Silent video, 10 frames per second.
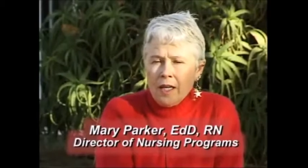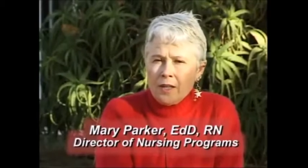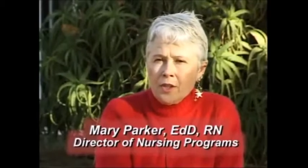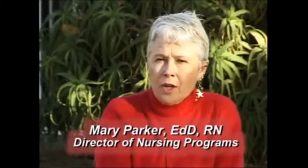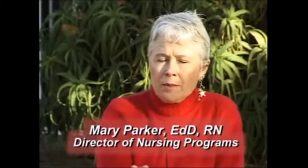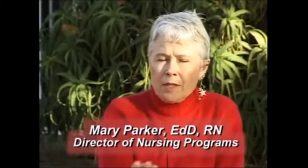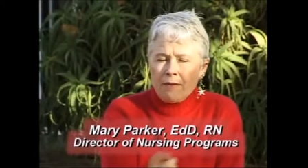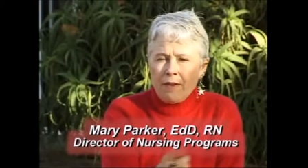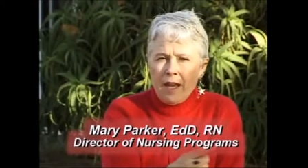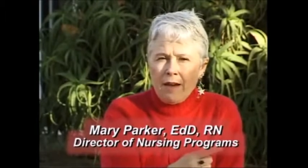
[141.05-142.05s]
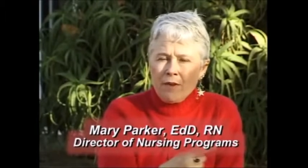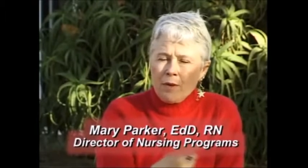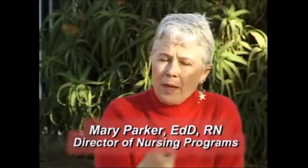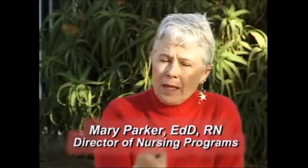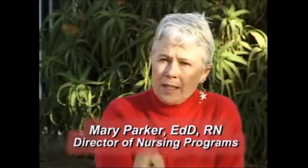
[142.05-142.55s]
in terms of
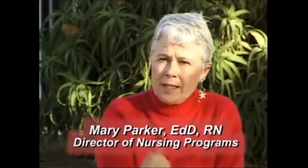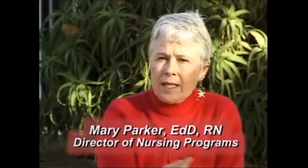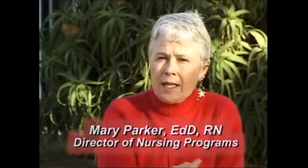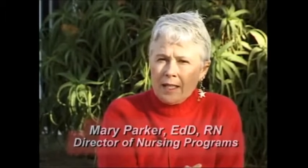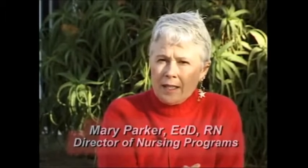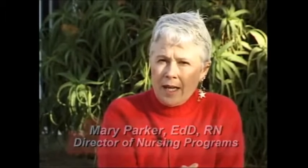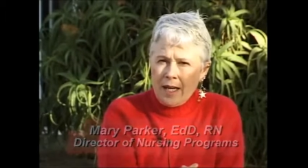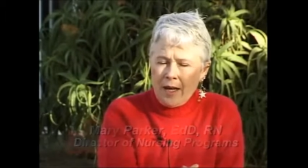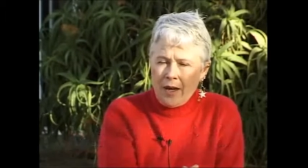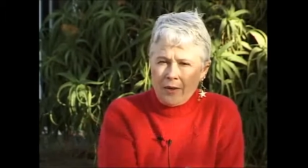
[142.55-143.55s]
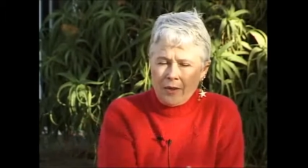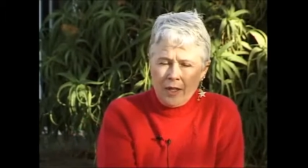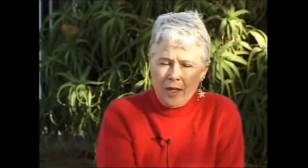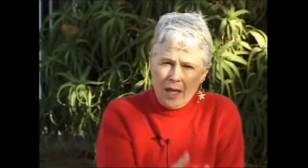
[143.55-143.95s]
everybody sitting down